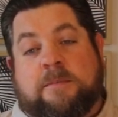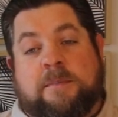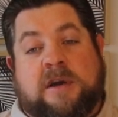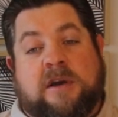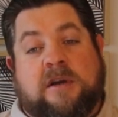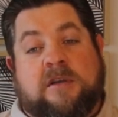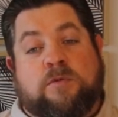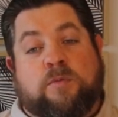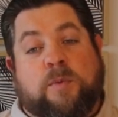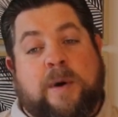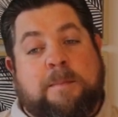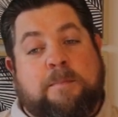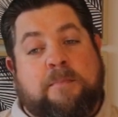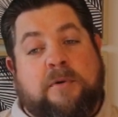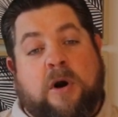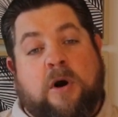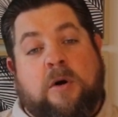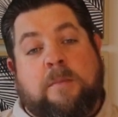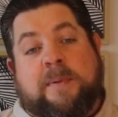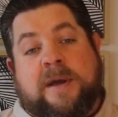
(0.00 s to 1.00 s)
because when
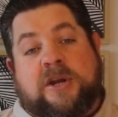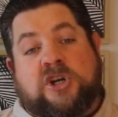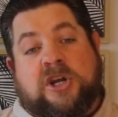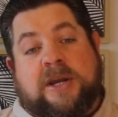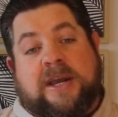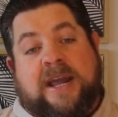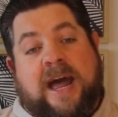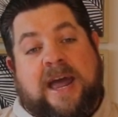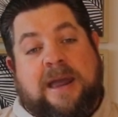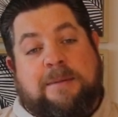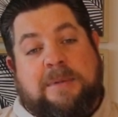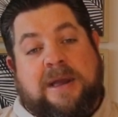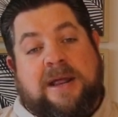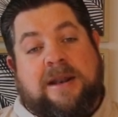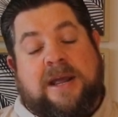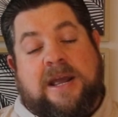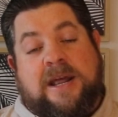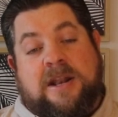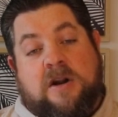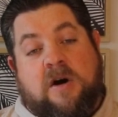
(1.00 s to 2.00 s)
Prohibition came
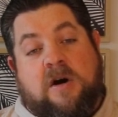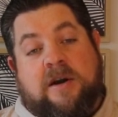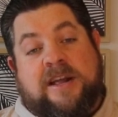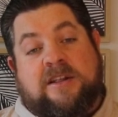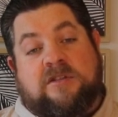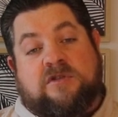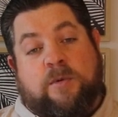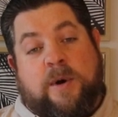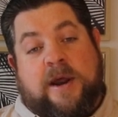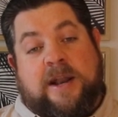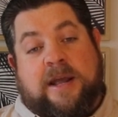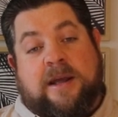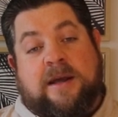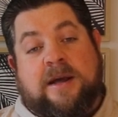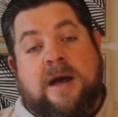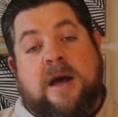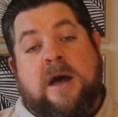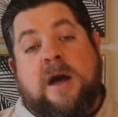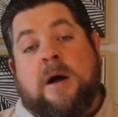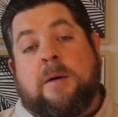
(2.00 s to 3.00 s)
in 1920,
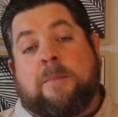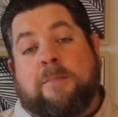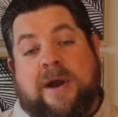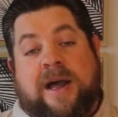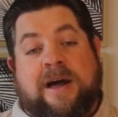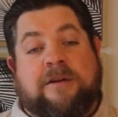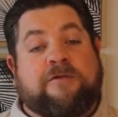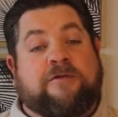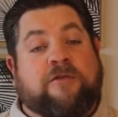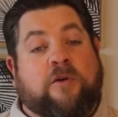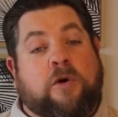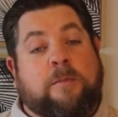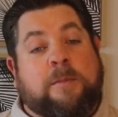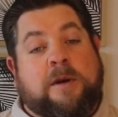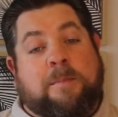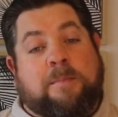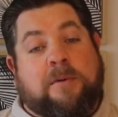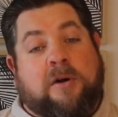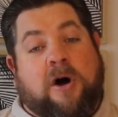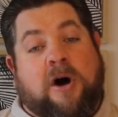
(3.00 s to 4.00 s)

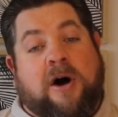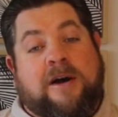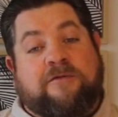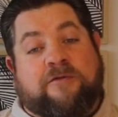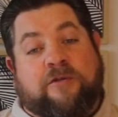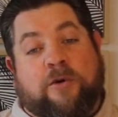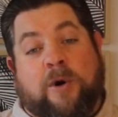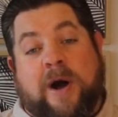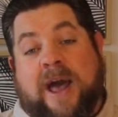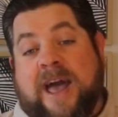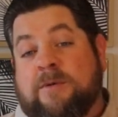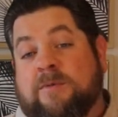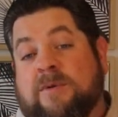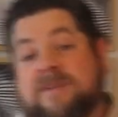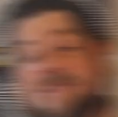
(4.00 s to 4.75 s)
Brown-Forman applied for and